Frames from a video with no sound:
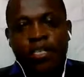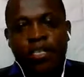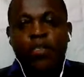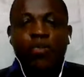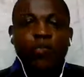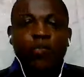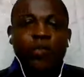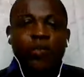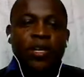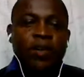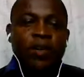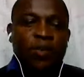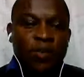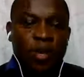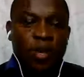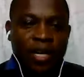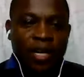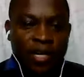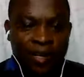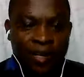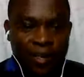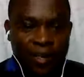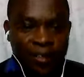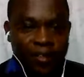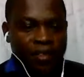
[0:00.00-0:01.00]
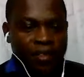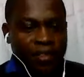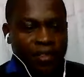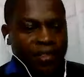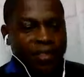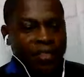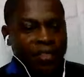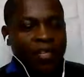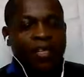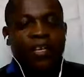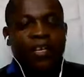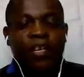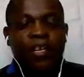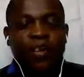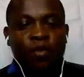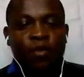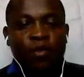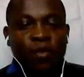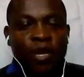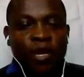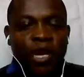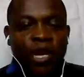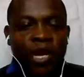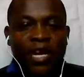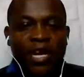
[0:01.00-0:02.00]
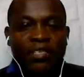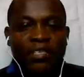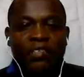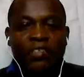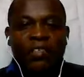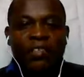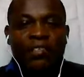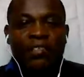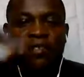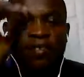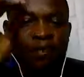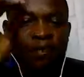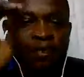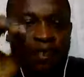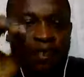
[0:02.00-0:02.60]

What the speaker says: Let's do a quick look at